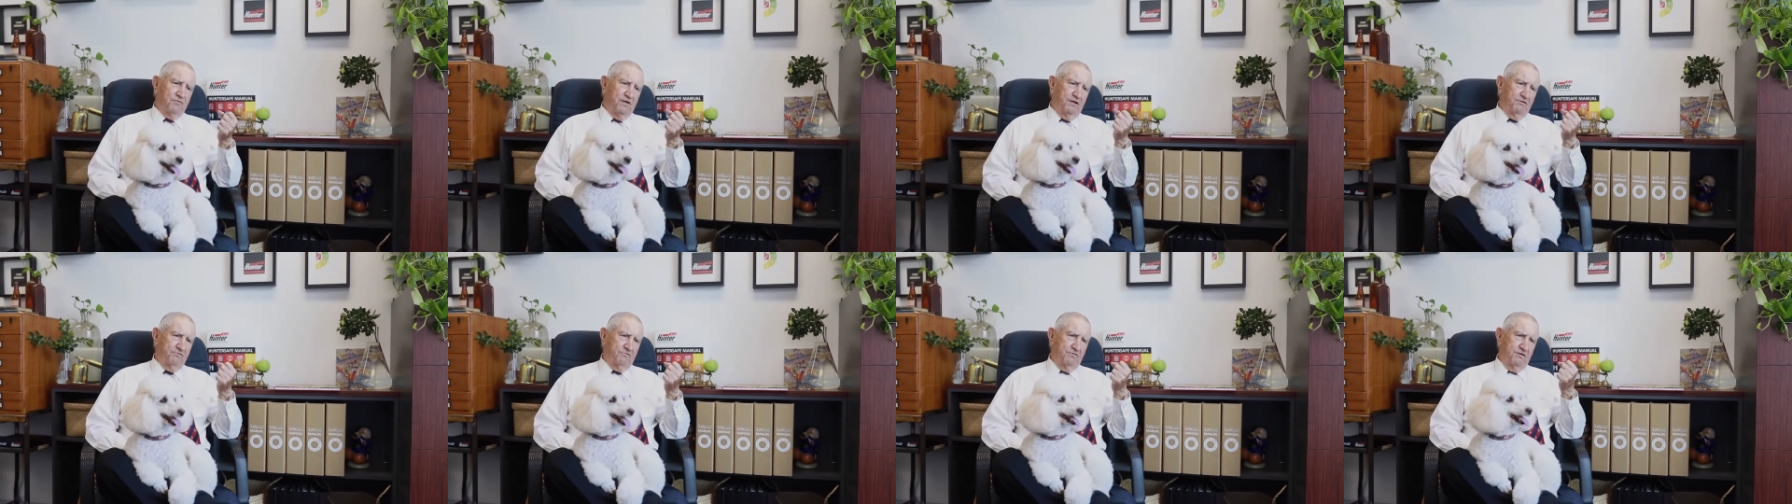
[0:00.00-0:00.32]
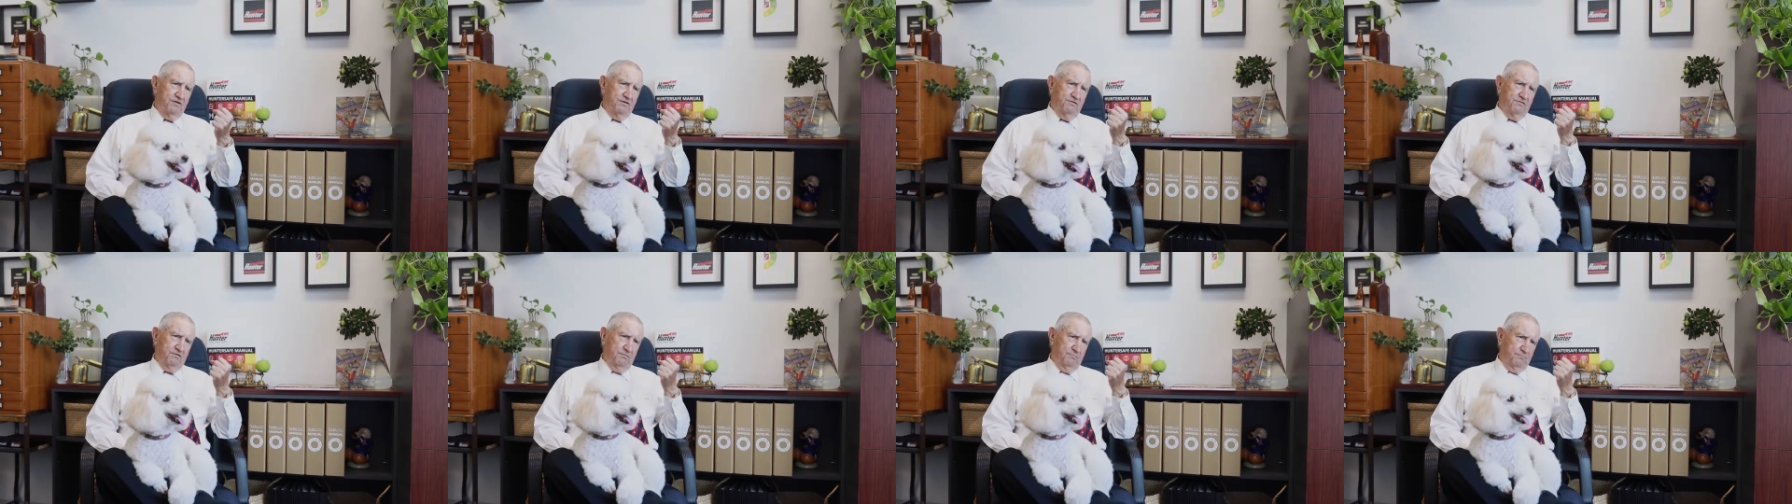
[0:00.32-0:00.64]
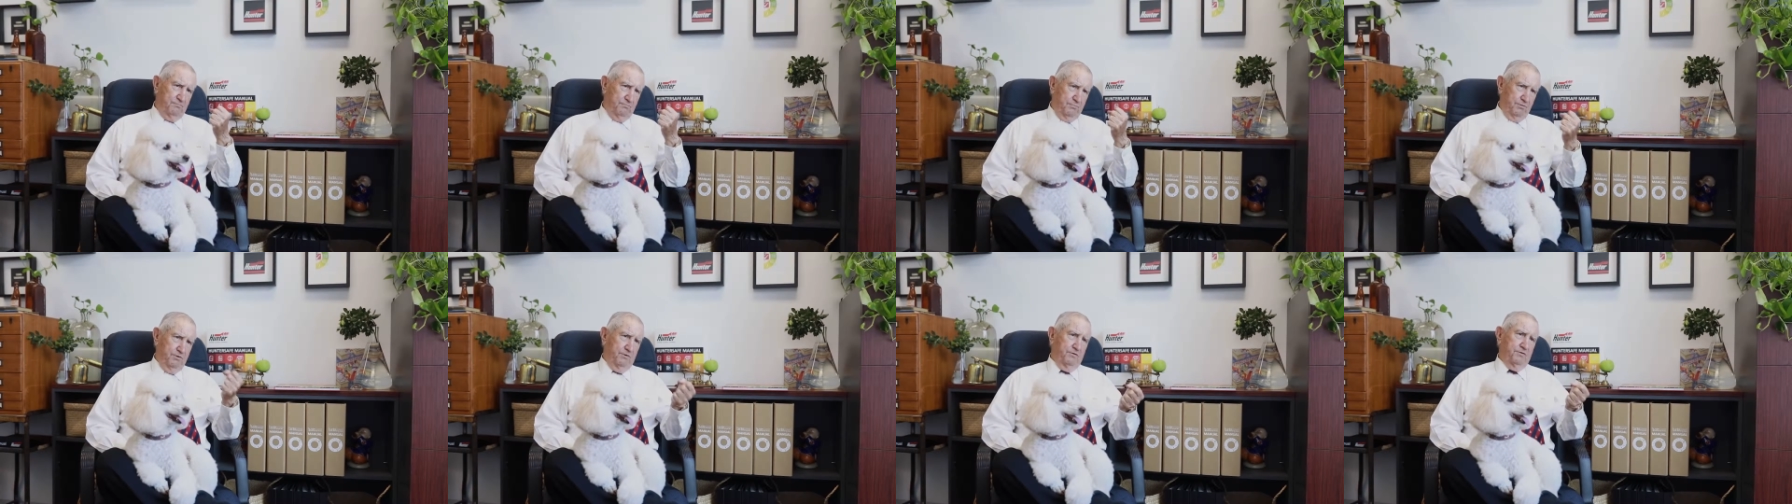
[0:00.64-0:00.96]
that's his
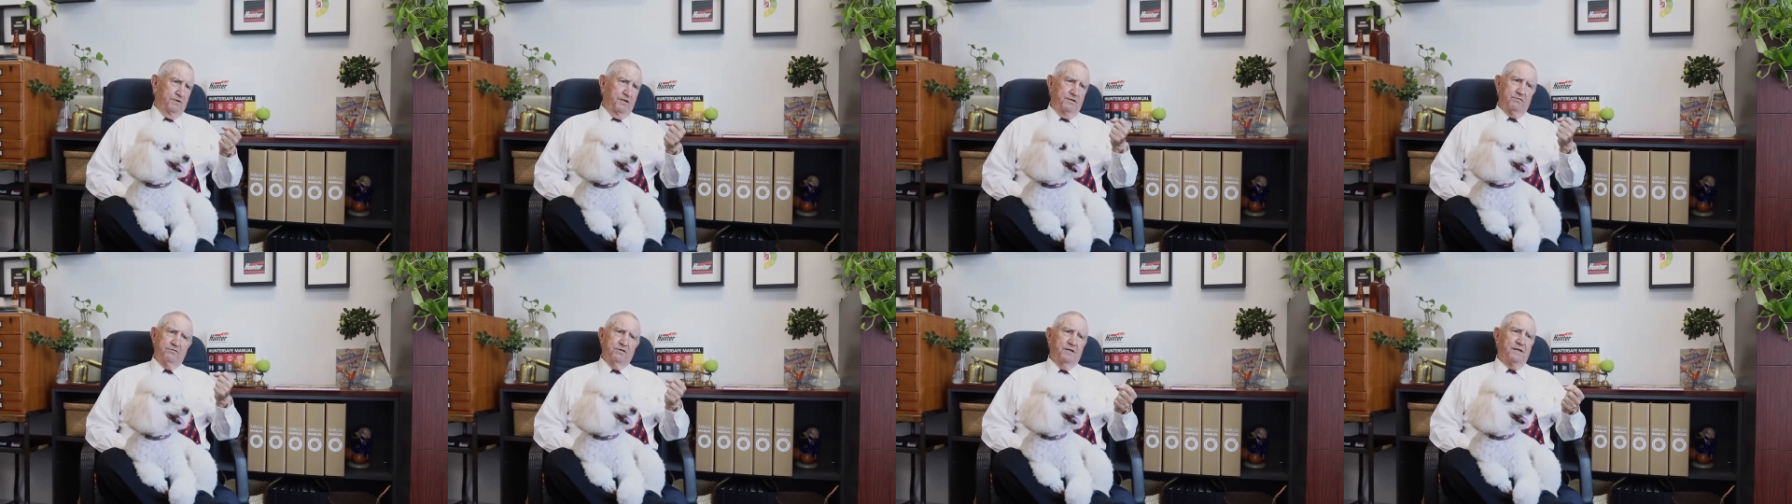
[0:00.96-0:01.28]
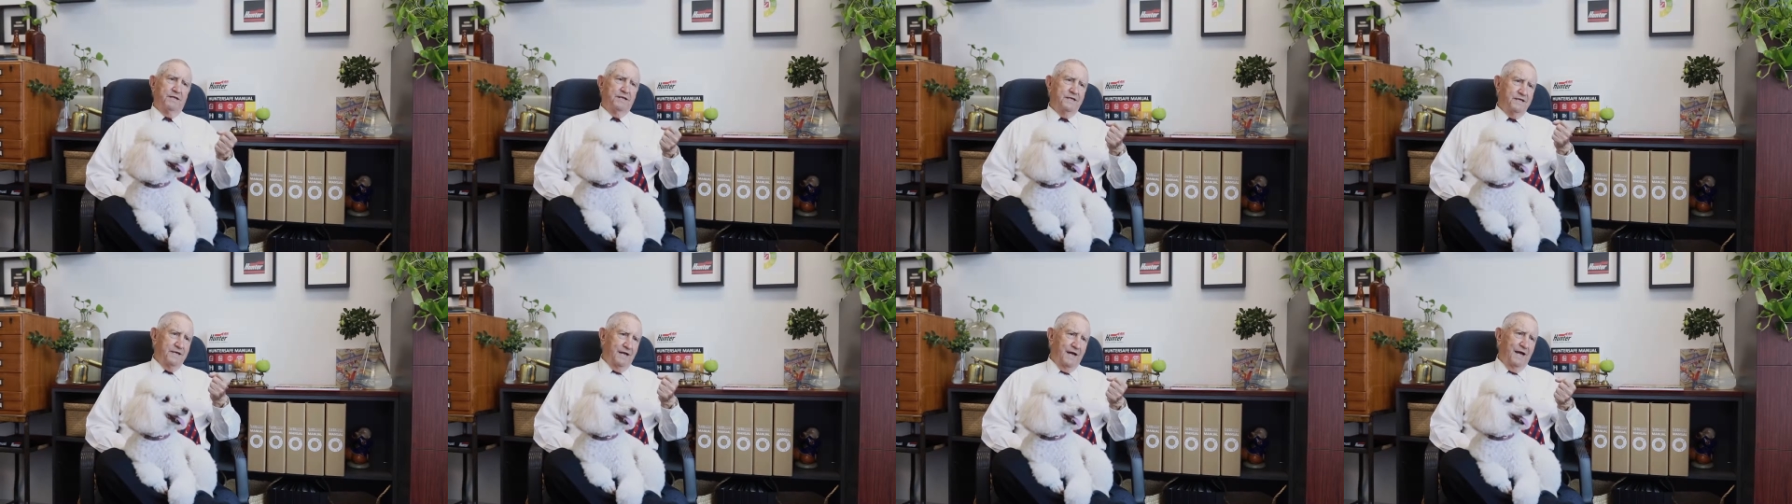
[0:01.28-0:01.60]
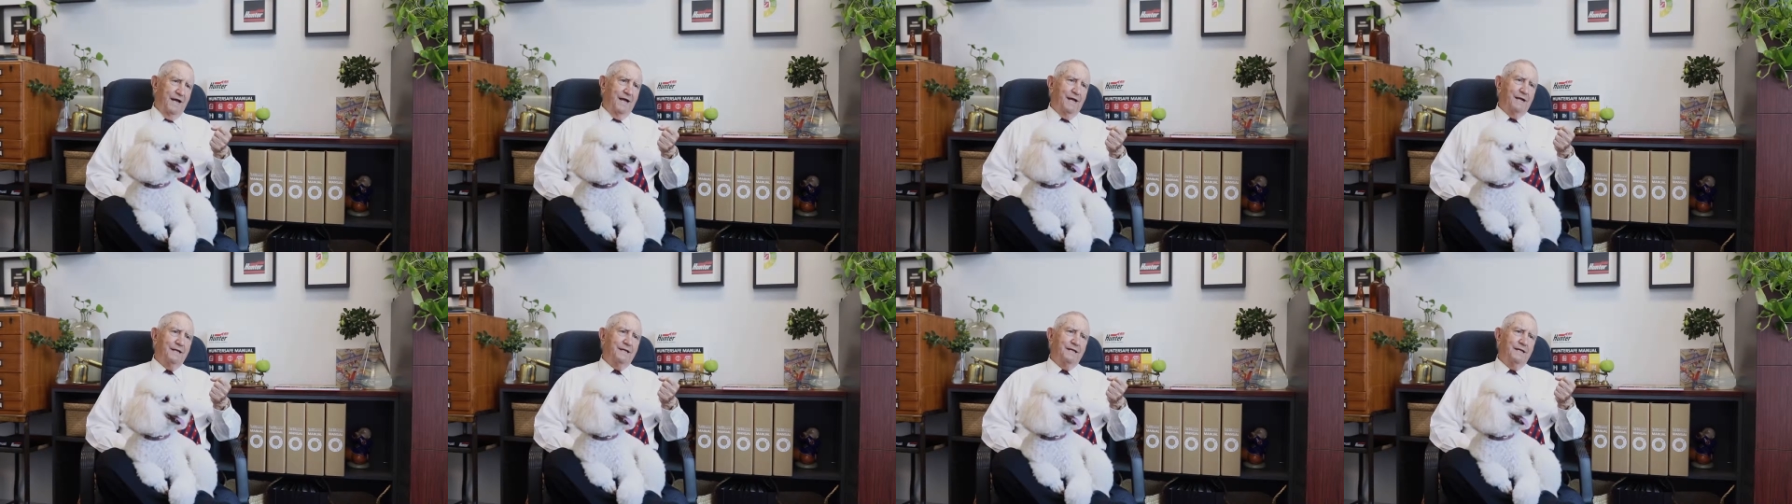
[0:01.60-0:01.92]
ability that he
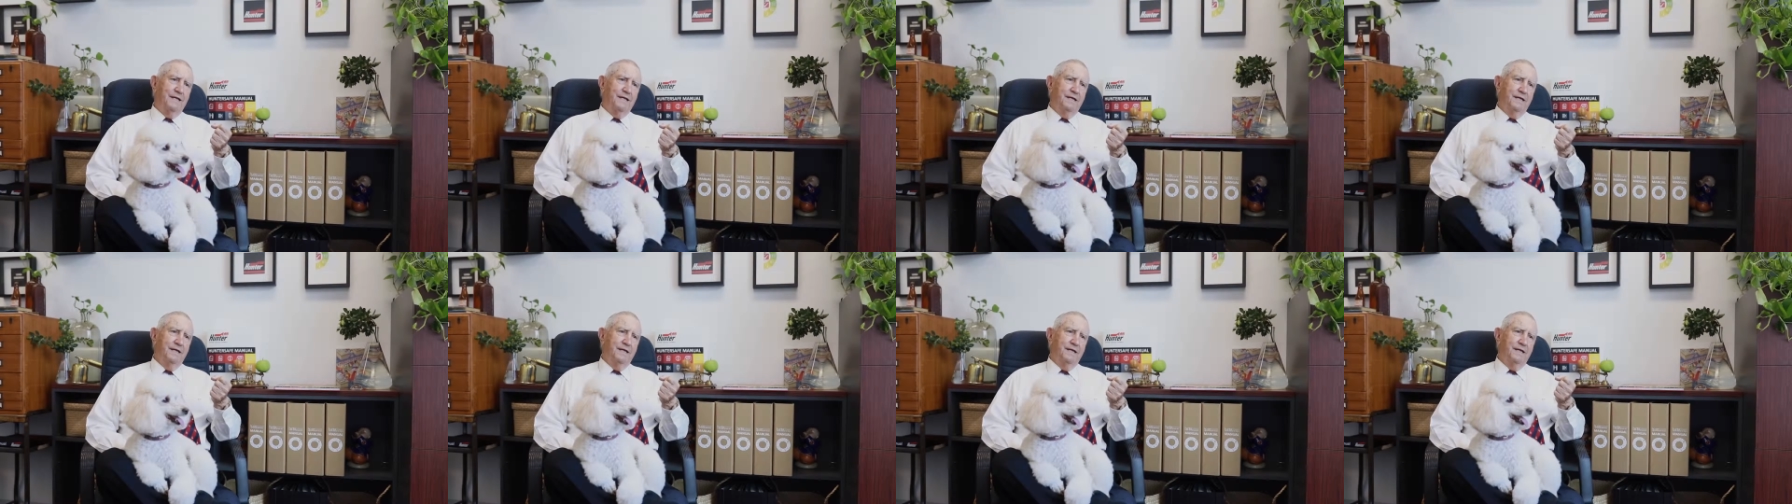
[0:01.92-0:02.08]
had.